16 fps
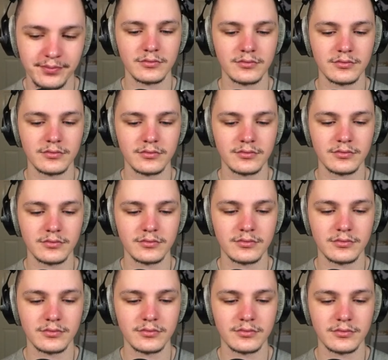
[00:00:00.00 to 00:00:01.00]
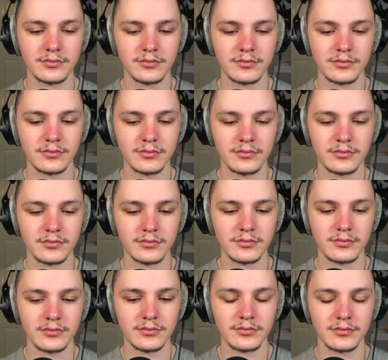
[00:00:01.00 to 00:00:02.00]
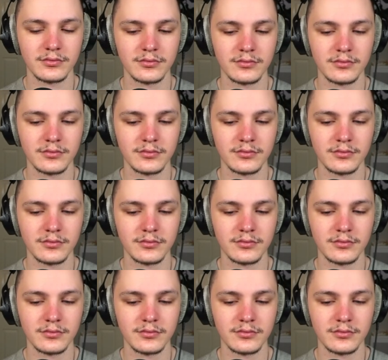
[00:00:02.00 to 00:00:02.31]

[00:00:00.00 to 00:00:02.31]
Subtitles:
Nothing is said.